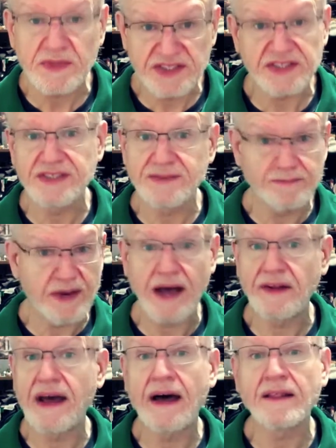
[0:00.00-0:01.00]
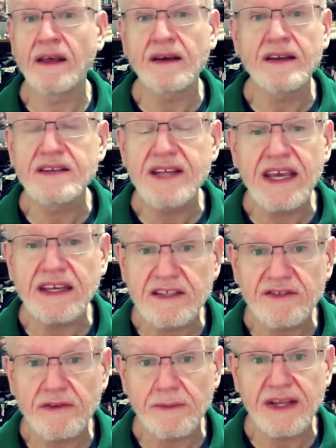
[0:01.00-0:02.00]
which is about how long it
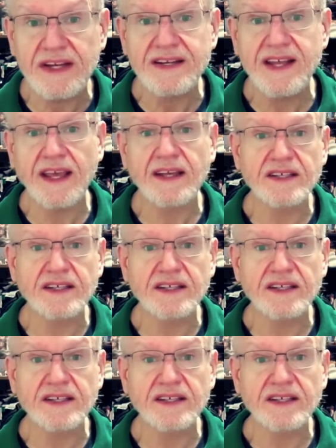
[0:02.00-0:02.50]
takes for me to take a